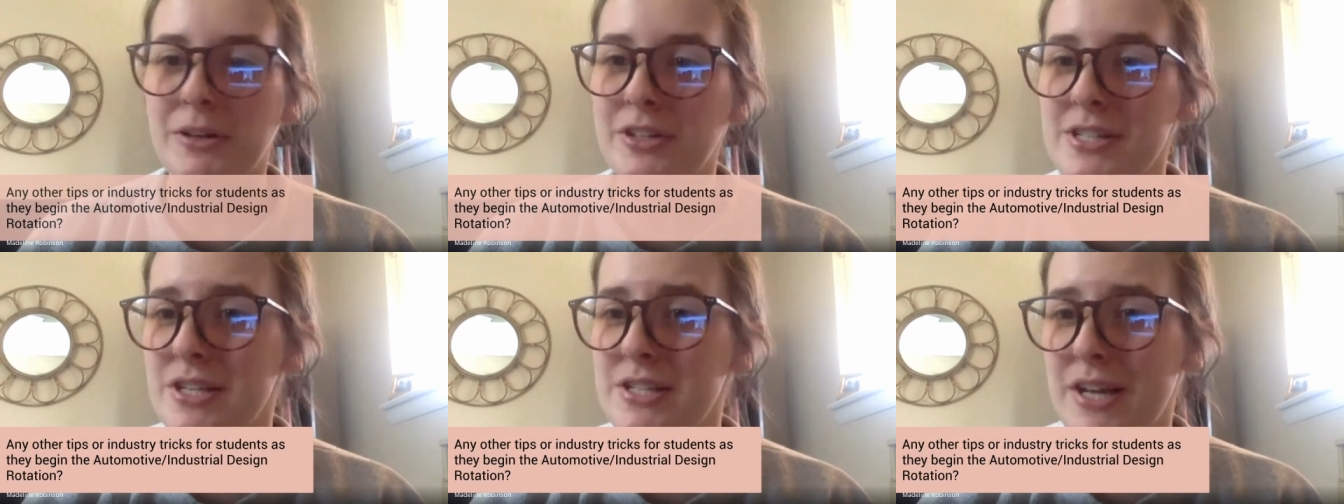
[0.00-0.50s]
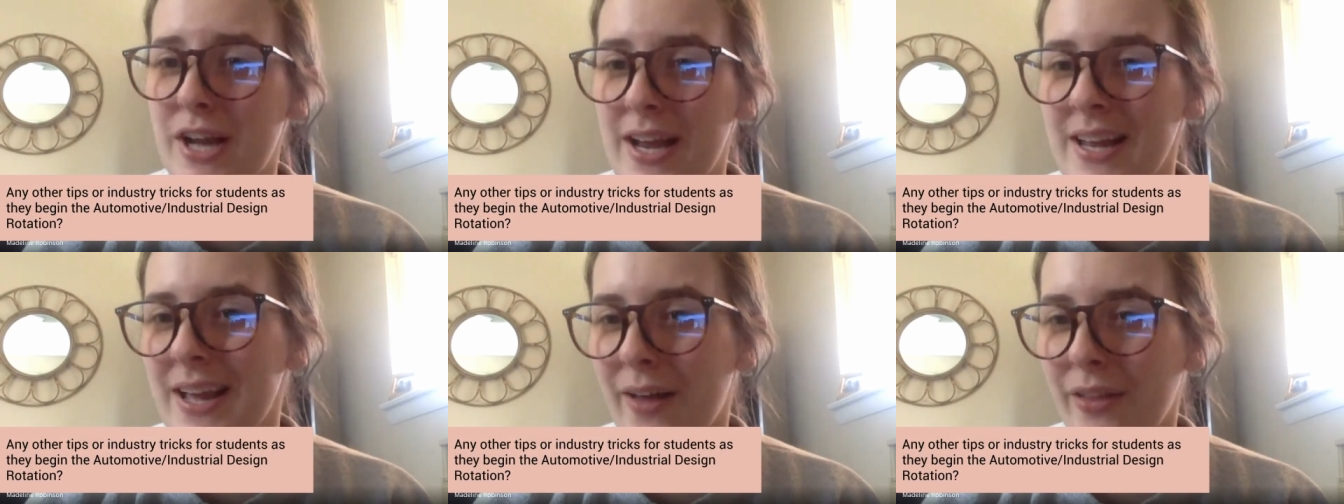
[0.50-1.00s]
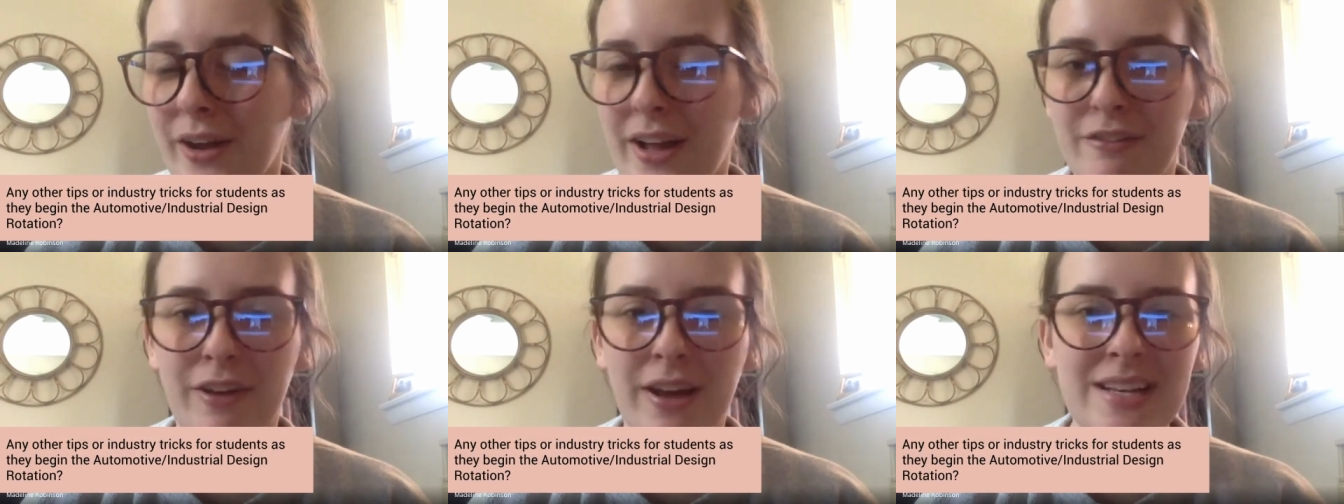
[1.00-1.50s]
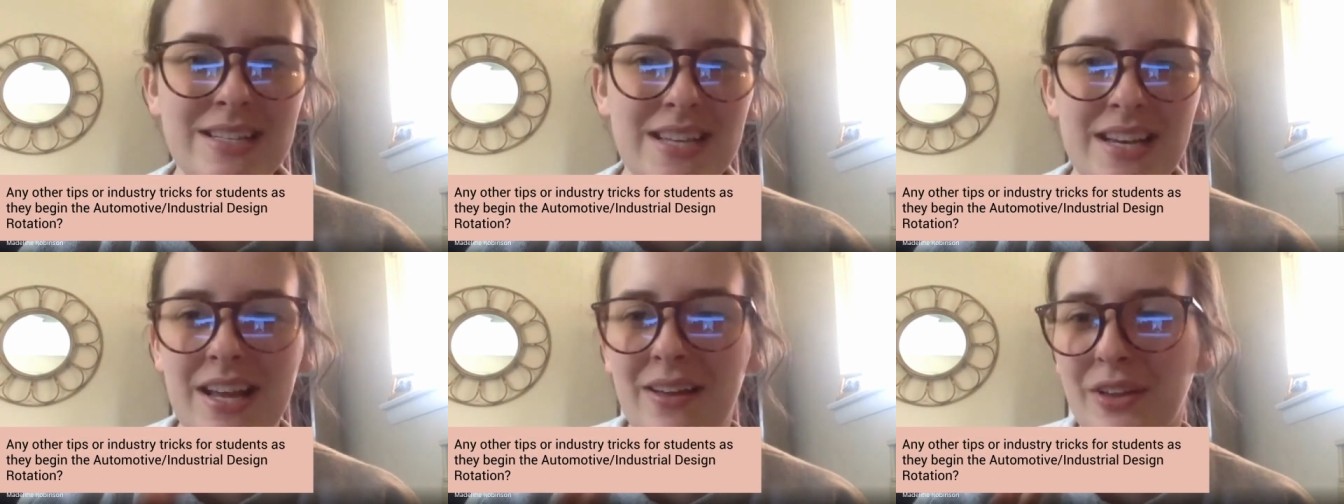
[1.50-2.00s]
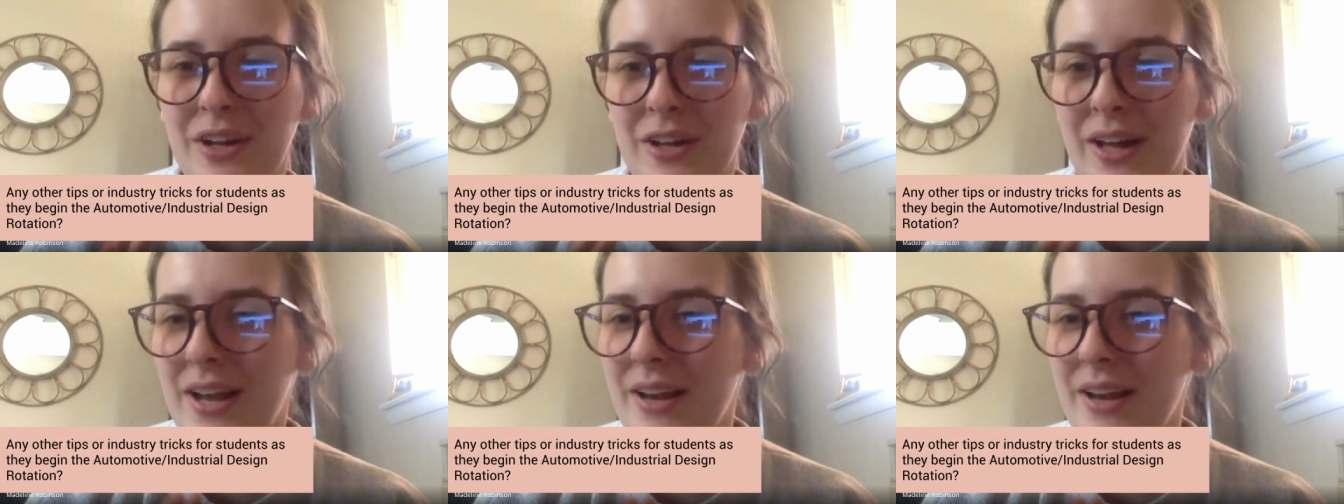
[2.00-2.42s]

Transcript: Chris, is there any other advice, any other